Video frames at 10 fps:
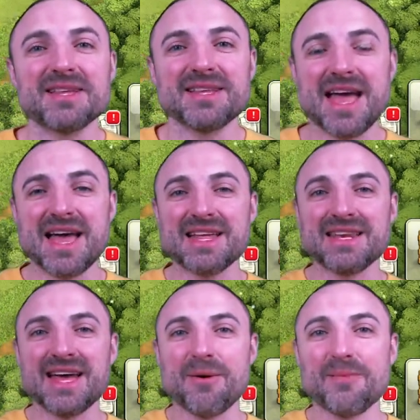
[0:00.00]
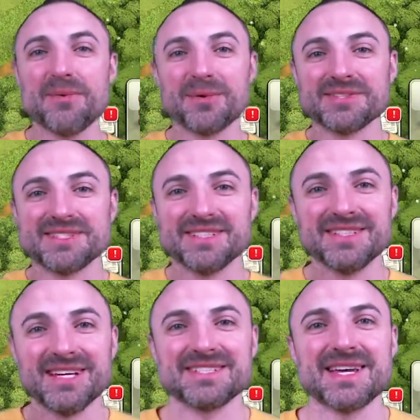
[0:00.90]
and we will see you
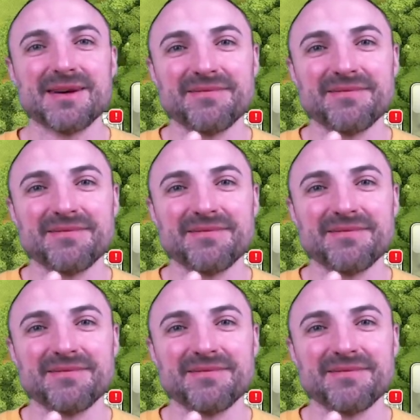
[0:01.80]
next time.